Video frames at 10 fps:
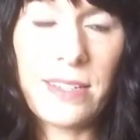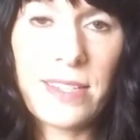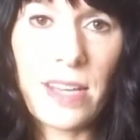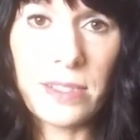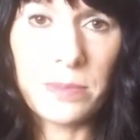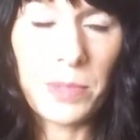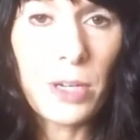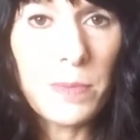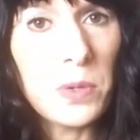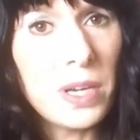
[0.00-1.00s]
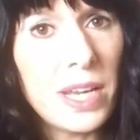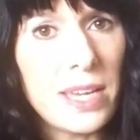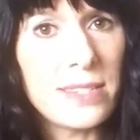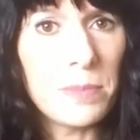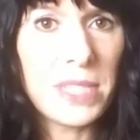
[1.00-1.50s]
some
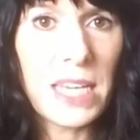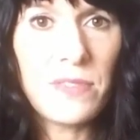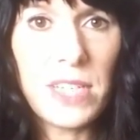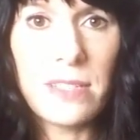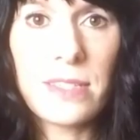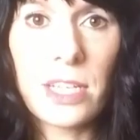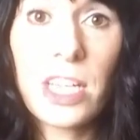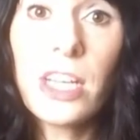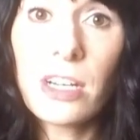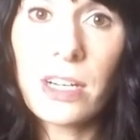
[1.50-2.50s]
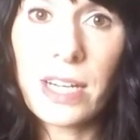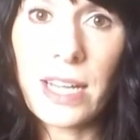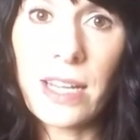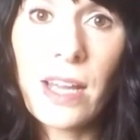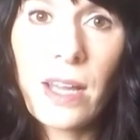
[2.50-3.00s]
community, some safety and
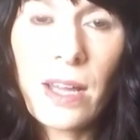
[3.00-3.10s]
security